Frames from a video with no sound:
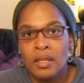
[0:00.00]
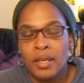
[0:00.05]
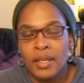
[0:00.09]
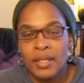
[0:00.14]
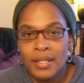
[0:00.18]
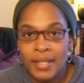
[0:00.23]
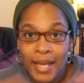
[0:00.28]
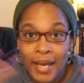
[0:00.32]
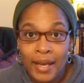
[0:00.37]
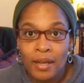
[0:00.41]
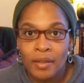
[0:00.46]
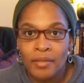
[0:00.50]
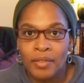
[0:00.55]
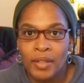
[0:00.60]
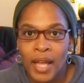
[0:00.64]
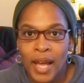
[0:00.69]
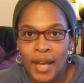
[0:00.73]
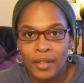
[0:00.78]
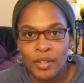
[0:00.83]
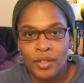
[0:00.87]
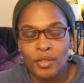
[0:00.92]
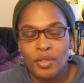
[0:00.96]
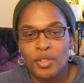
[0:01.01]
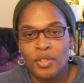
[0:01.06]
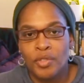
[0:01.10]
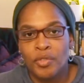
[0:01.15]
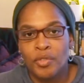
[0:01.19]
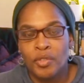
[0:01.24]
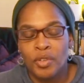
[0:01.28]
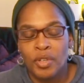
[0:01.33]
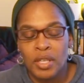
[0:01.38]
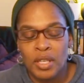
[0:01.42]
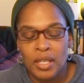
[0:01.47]
set of
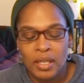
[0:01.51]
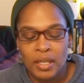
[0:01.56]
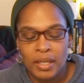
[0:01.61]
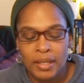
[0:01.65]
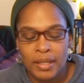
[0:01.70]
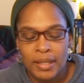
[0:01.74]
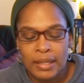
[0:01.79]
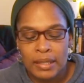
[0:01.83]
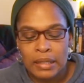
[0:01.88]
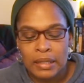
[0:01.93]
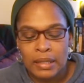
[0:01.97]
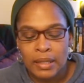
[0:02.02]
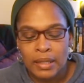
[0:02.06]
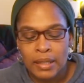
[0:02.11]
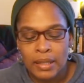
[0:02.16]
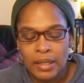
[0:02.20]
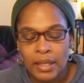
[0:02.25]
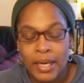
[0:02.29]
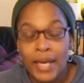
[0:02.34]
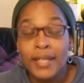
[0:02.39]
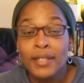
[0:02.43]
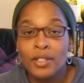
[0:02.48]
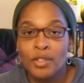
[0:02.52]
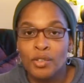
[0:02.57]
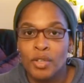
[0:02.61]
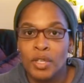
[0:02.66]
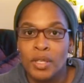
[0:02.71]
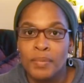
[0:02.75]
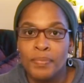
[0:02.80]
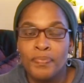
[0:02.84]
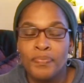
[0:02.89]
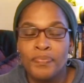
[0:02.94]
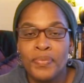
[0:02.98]
lactose-free ice
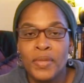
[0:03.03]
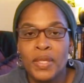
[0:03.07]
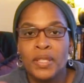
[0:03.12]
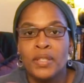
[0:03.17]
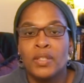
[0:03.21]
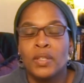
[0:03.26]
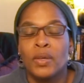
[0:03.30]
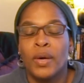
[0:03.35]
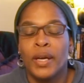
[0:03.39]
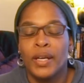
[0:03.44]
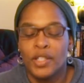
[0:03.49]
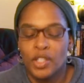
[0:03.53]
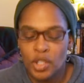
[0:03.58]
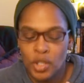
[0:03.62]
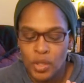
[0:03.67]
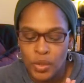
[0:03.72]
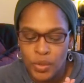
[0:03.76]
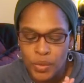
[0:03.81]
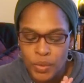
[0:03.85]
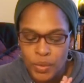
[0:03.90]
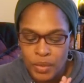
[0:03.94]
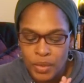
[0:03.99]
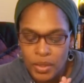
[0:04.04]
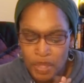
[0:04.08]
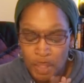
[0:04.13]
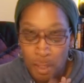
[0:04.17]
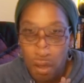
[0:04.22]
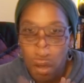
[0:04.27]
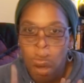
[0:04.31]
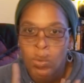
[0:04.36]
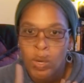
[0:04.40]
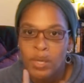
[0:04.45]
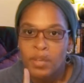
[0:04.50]
cream. So I chose
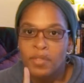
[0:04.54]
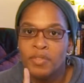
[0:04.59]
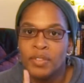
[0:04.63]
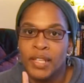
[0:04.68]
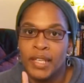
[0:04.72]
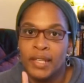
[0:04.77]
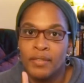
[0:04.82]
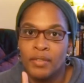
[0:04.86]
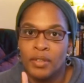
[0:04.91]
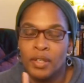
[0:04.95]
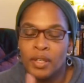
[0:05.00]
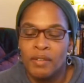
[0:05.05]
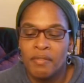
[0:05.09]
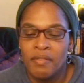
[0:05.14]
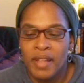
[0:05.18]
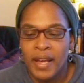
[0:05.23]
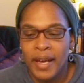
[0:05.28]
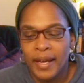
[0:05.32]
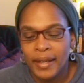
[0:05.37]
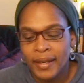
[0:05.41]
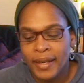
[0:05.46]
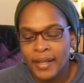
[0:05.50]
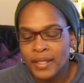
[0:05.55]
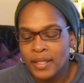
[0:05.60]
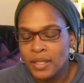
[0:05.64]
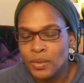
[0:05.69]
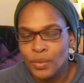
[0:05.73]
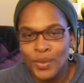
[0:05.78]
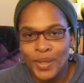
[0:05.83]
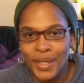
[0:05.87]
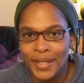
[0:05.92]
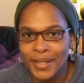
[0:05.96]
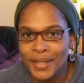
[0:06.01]
1 flavor of that. I
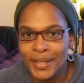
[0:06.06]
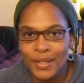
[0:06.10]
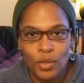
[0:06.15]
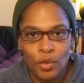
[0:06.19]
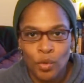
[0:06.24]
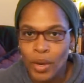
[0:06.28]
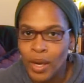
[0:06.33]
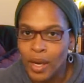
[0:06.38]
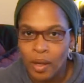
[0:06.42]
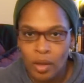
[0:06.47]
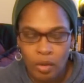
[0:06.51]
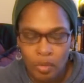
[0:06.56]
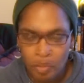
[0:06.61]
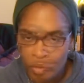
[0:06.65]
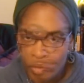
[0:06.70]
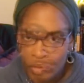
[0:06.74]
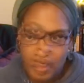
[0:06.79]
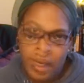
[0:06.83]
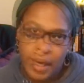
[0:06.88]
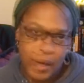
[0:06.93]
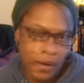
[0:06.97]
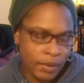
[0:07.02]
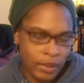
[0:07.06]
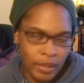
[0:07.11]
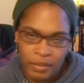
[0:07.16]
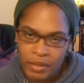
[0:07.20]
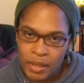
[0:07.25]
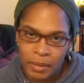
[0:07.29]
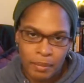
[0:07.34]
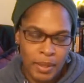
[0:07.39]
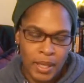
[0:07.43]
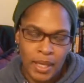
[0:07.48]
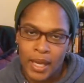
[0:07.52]
didn't want 12. I don't live in
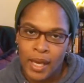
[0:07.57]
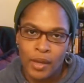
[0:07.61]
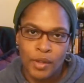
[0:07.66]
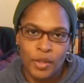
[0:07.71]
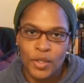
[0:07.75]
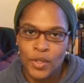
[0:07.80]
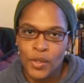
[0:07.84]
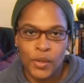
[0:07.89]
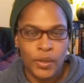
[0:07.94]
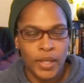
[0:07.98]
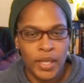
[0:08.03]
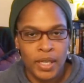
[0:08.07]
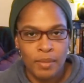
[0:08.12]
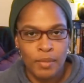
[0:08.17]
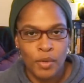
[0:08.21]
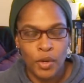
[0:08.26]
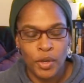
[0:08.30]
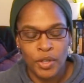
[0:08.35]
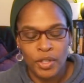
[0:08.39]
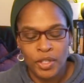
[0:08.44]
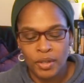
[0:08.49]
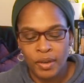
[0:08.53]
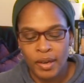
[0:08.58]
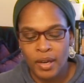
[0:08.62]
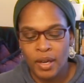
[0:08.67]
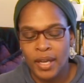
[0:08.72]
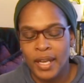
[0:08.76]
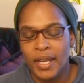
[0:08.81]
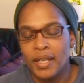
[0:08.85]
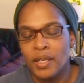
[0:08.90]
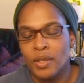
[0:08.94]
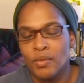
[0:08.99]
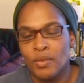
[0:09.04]
a big household anymore, so
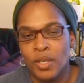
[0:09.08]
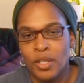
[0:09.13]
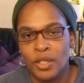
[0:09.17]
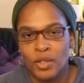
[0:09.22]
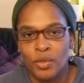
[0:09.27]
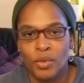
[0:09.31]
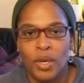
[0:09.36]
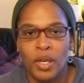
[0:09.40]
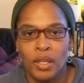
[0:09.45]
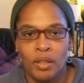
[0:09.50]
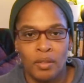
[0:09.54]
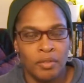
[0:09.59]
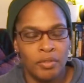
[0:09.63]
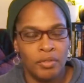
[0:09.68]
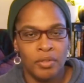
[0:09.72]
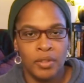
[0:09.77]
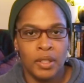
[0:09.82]
I didn't want 12